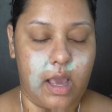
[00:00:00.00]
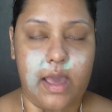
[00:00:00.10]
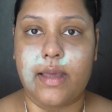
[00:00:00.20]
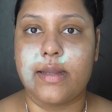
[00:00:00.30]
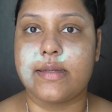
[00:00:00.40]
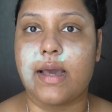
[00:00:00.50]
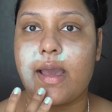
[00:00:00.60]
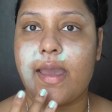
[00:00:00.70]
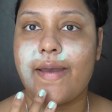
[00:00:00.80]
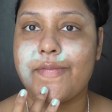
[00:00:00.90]
And
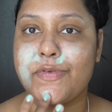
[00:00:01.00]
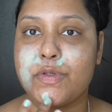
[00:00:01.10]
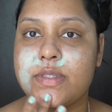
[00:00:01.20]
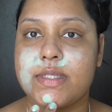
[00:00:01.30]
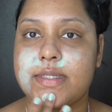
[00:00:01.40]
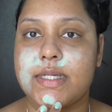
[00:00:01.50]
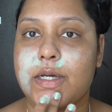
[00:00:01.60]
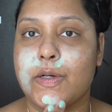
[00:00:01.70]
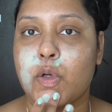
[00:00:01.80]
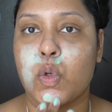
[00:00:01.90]
I have used this
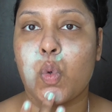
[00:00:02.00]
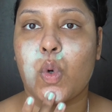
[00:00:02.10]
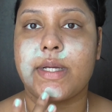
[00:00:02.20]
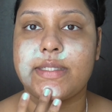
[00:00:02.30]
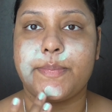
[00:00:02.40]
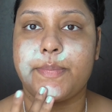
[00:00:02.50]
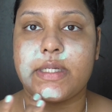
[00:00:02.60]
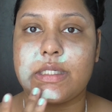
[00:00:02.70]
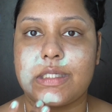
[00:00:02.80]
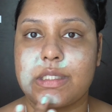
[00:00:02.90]
now quite a
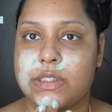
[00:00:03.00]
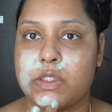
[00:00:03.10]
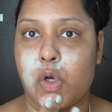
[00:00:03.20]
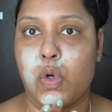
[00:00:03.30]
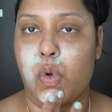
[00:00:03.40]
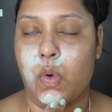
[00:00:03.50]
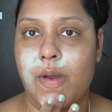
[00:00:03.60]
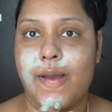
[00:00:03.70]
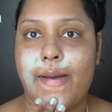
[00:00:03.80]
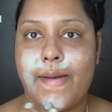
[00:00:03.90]
bit, so